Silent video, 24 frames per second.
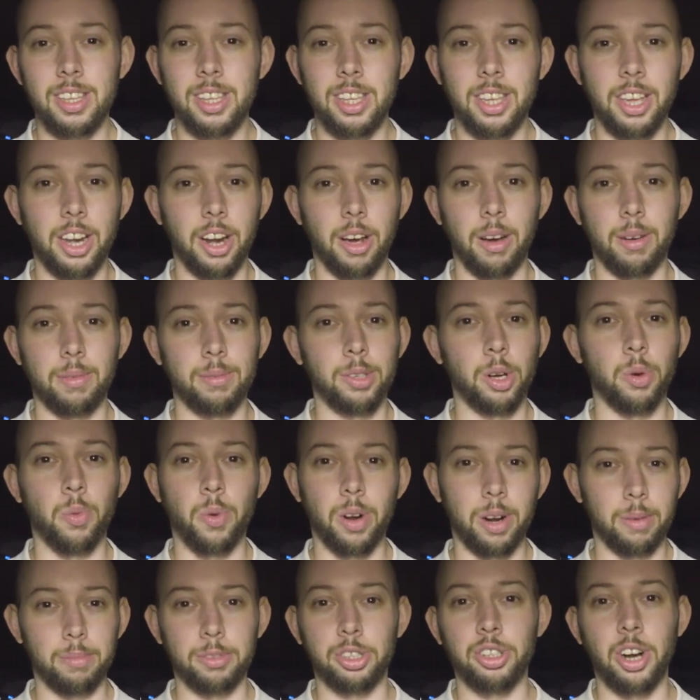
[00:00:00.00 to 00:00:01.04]
you know,
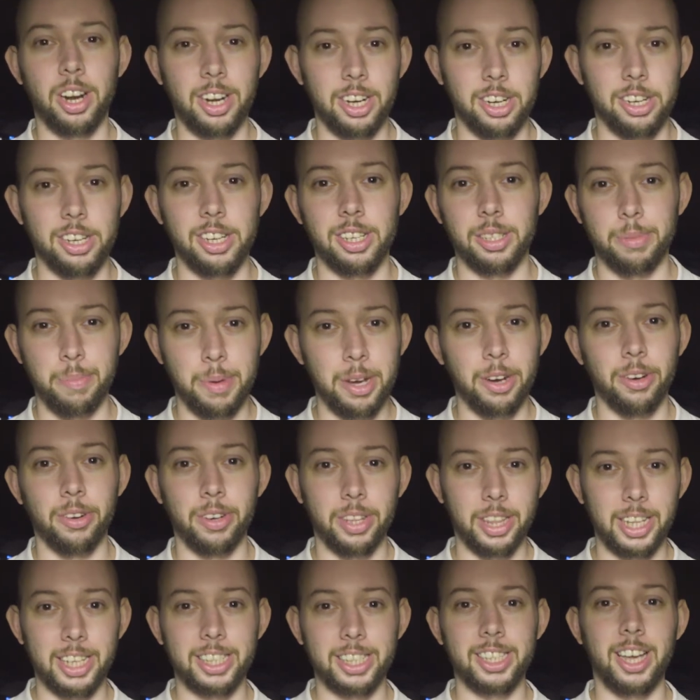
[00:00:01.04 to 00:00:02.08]
what I'm trying to do is
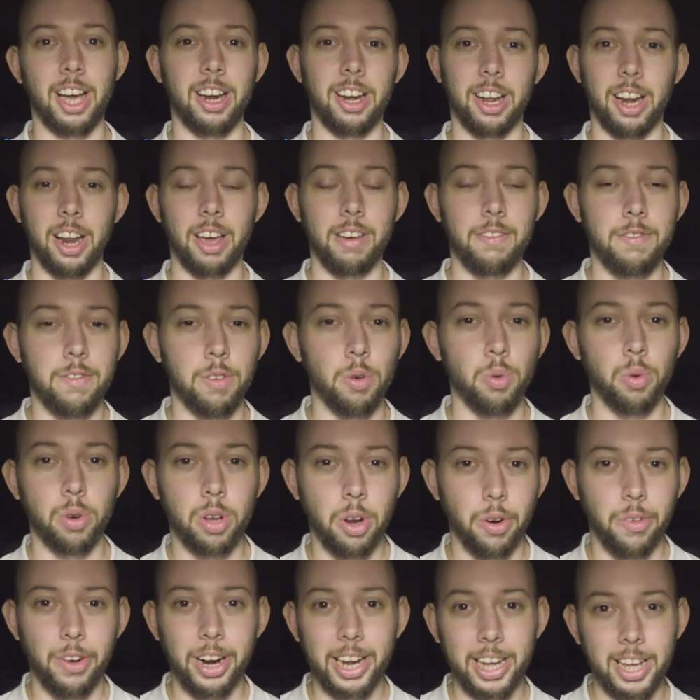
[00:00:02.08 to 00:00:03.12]
build this kind of like full
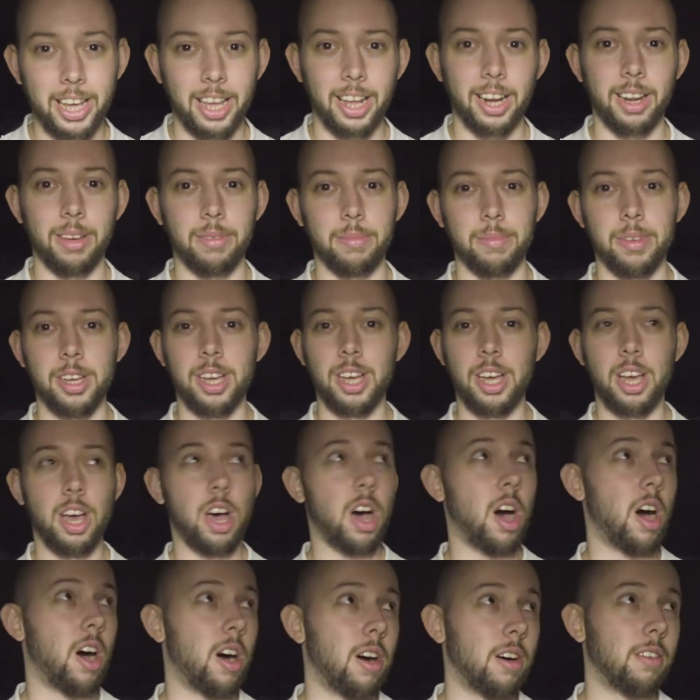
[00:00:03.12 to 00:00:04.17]
curriculum
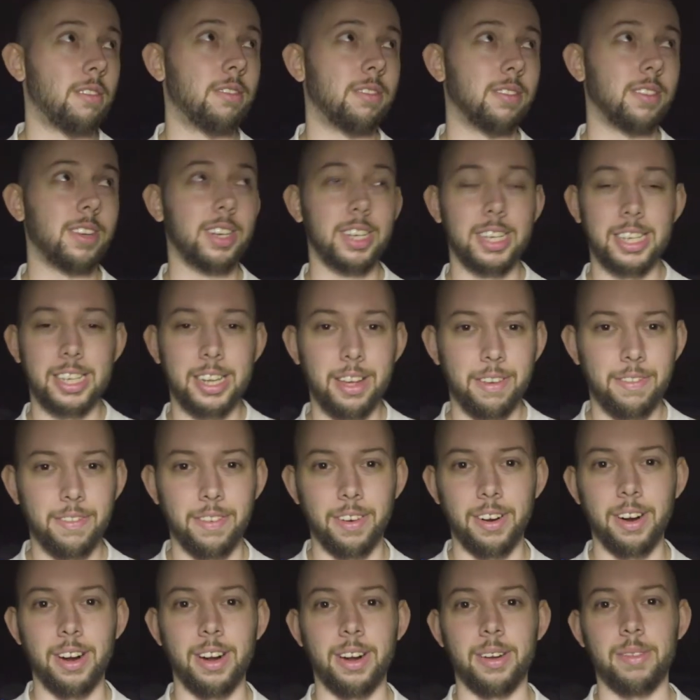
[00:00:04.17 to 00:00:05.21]
of
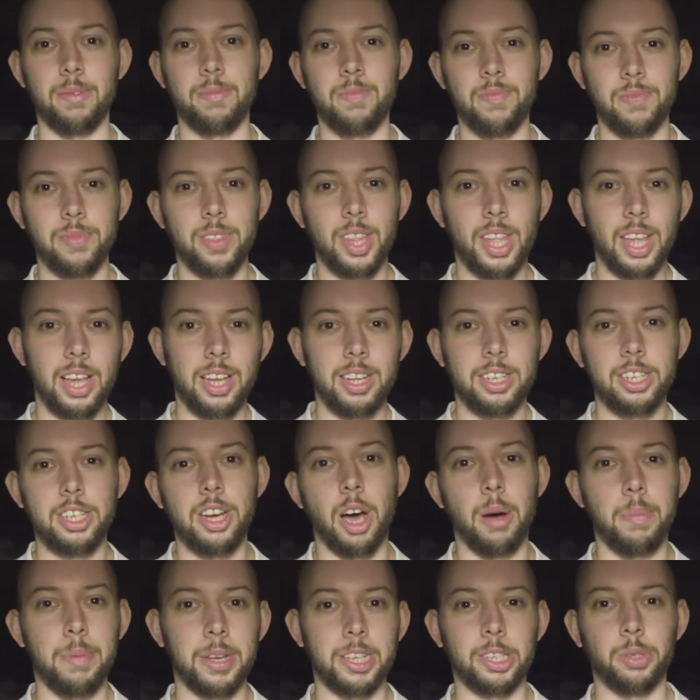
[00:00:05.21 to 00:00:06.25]
different
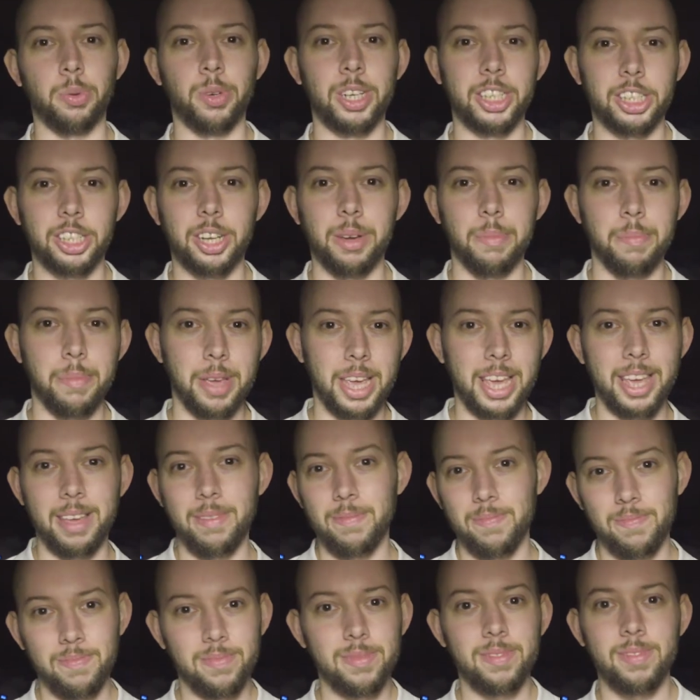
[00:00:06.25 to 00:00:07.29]
topics which can be
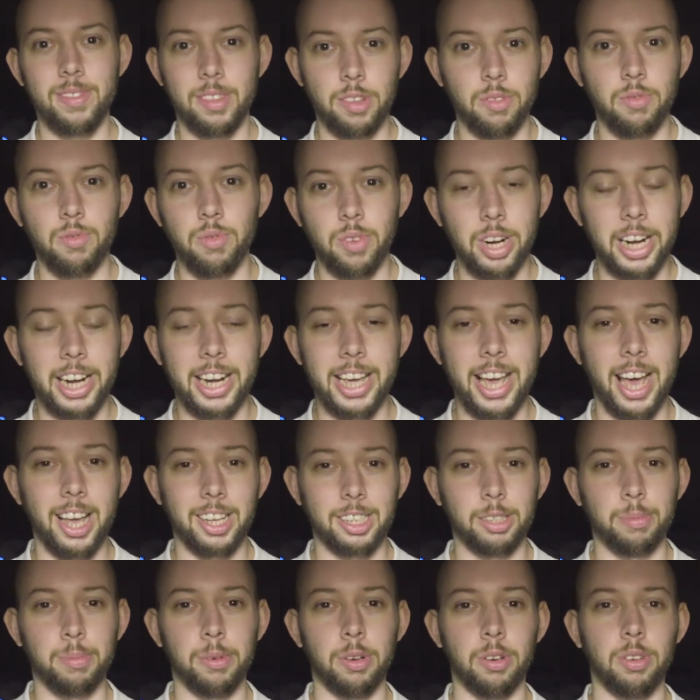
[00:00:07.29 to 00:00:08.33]
really
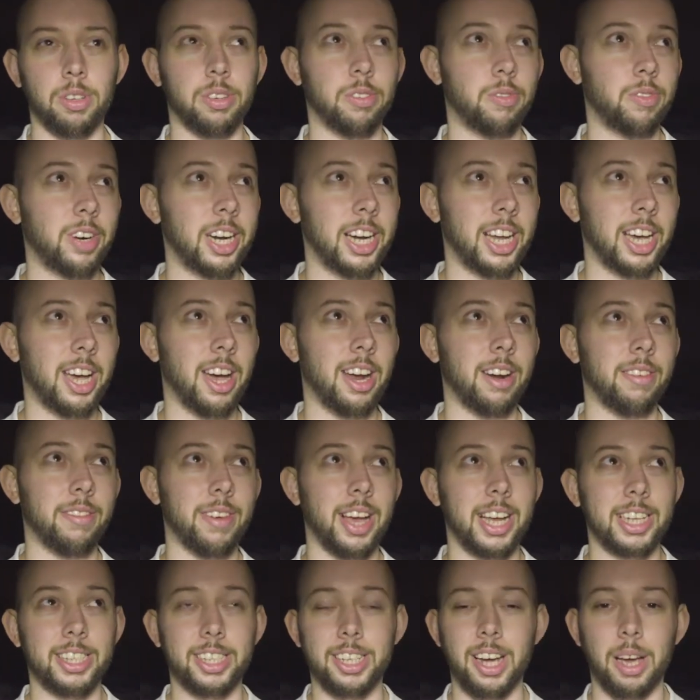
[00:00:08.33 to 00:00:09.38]
explored and really kind of,
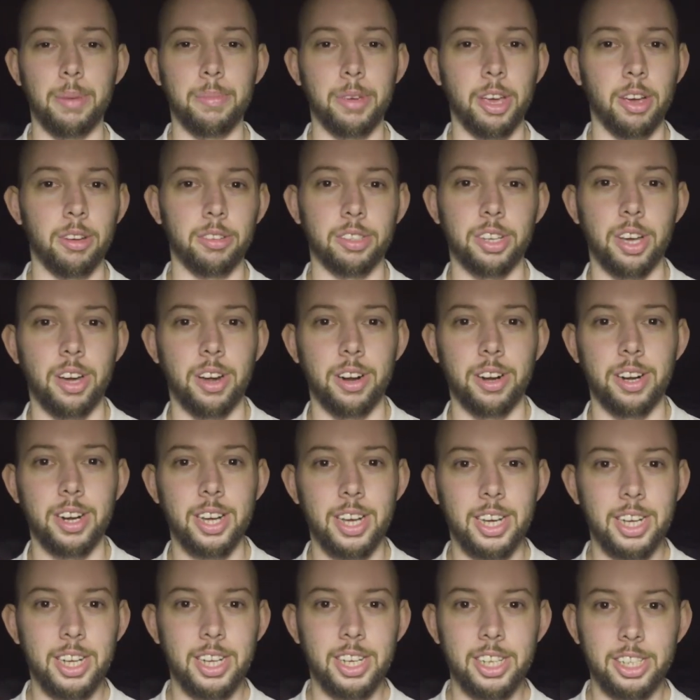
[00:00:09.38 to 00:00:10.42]
as time goes on,
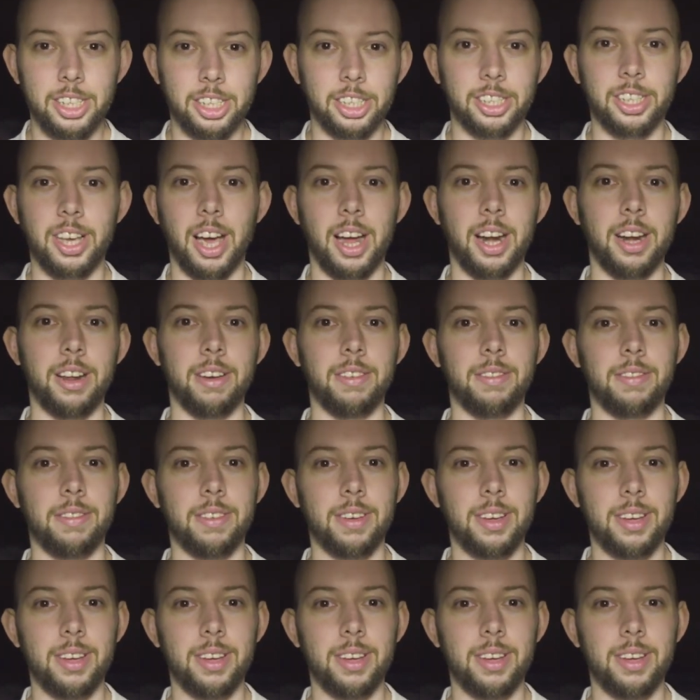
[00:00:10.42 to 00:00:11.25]
just kind of,